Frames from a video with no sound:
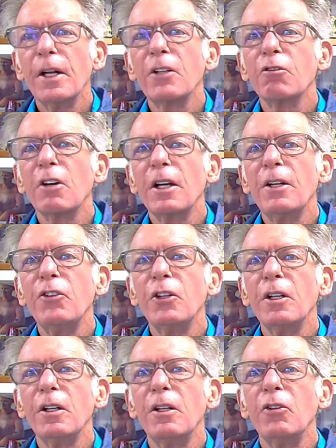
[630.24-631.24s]
The next
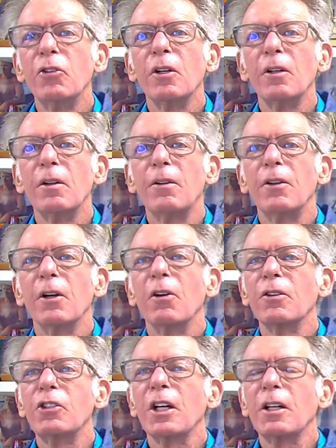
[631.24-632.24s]
range is the
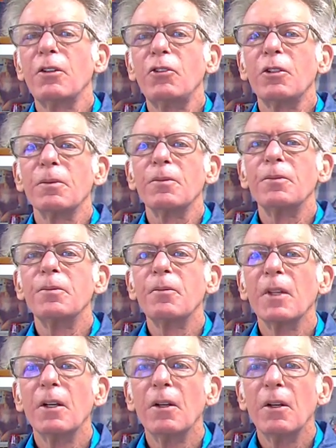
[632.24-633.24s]
long chuggers,
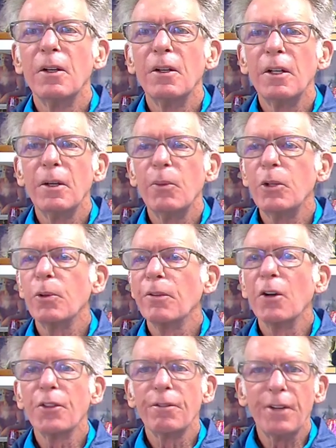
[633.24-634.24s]
in which
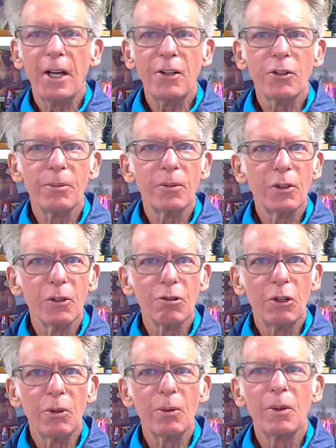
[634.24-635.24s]
we've got the Phantom,
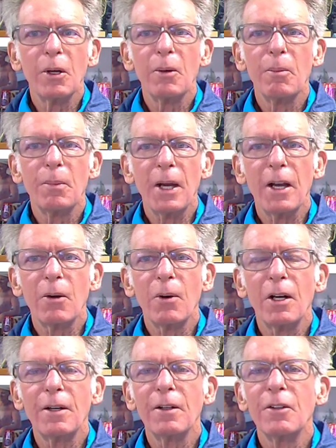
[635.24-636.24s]
Guru,
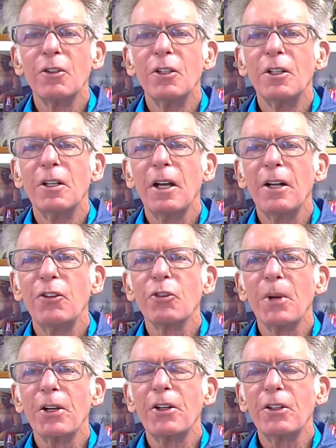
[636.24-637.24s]
Bhagwan
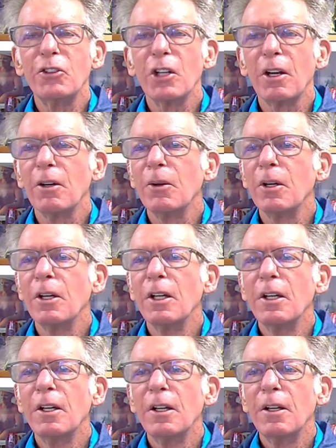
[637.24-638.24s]
and Smoking Joe.
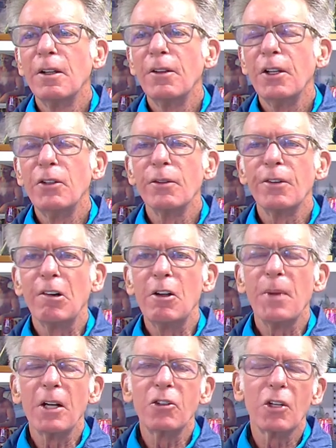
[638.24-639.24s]
These are
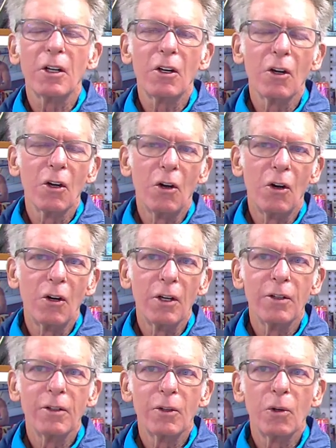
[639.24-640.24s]
very much
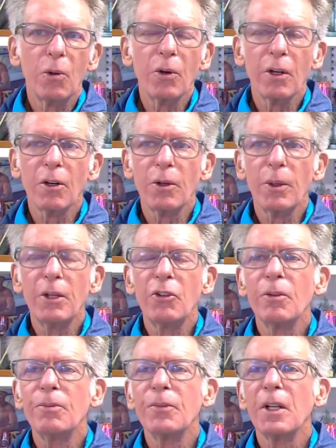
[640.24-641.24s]
long corner
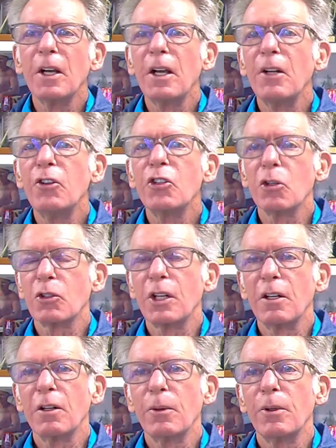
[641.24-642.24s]
lures and
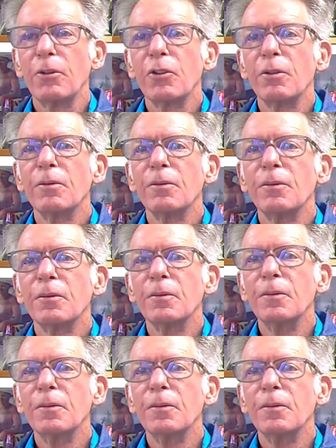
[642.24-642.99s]
shotgun lures,